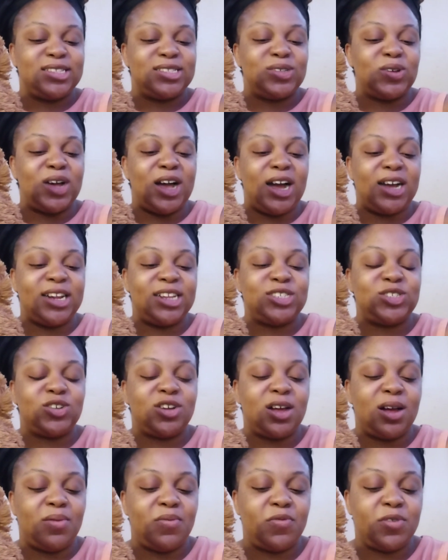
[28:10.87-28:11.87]
So how did you
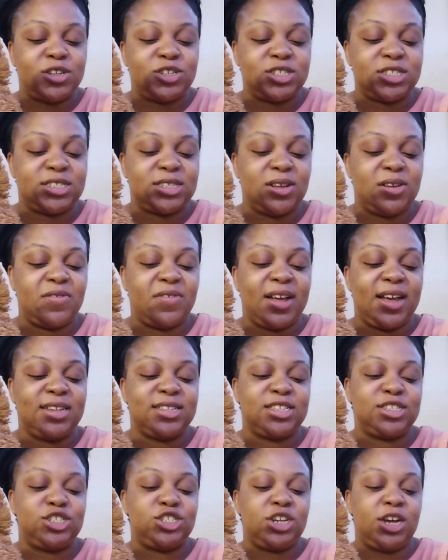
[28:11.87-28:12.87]
comfort yourself
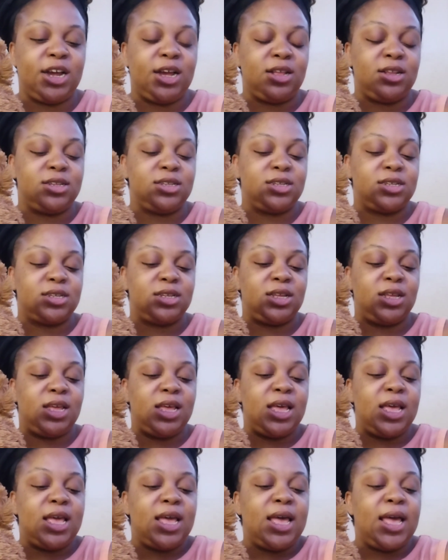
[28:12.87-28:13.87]
as a child?
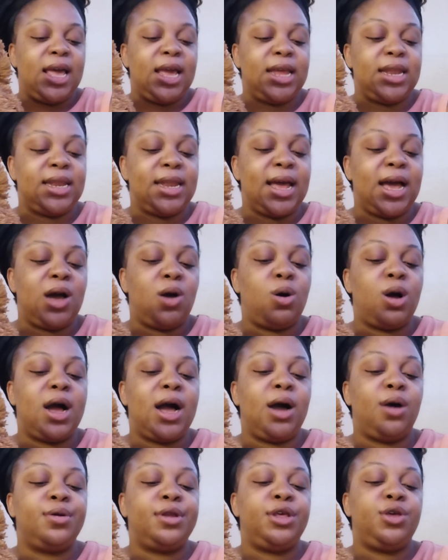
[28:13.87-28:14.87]
And now,
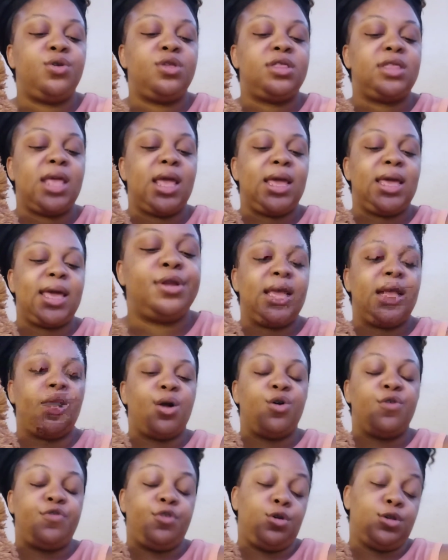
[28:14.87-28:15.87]
how do you take
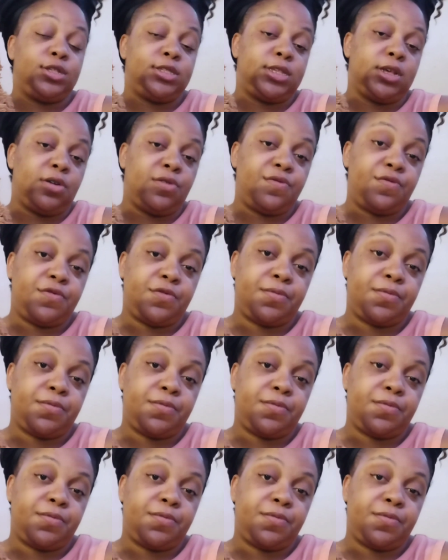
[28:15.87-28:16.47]
care of yourself?